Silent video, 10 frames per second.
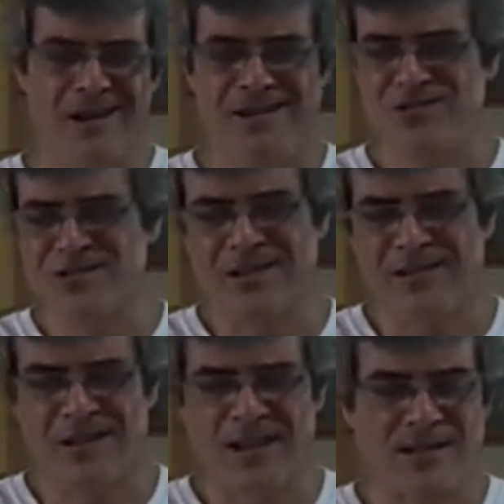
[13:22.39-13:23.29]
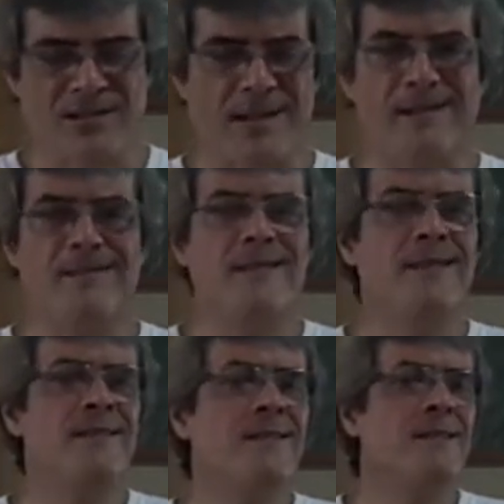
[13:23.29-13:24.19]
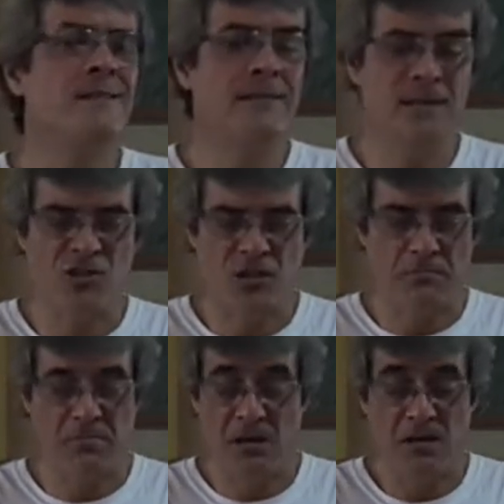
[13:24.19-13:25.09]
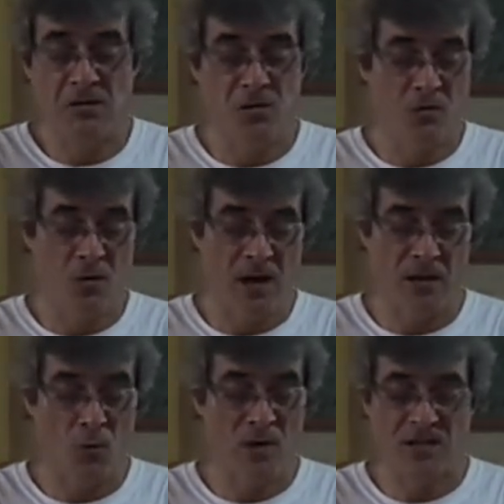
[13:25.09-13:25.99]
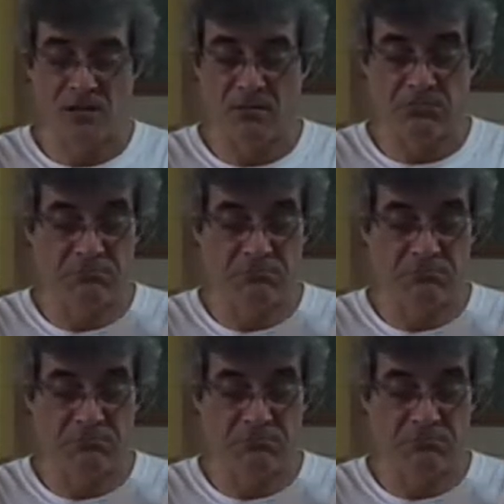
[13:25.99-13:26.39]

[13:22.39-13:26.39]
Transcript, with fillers: They just kind of like sink the, the ship. I didn't know why it was here.